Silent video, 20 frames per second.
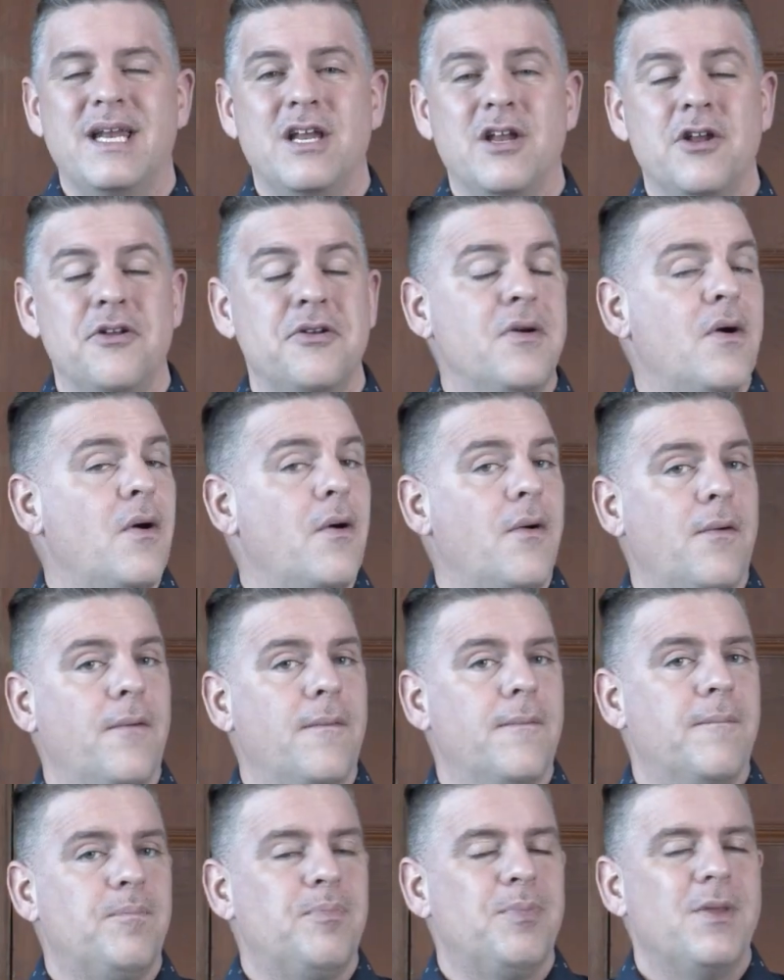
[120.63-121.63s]
And you
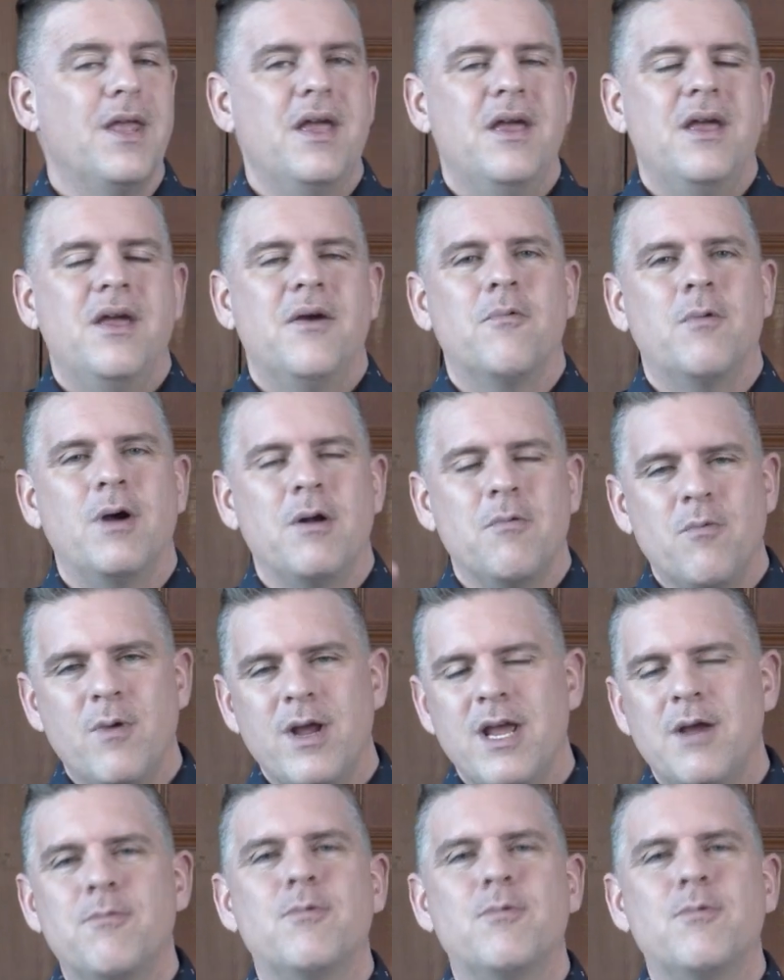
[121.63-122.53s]
know, when we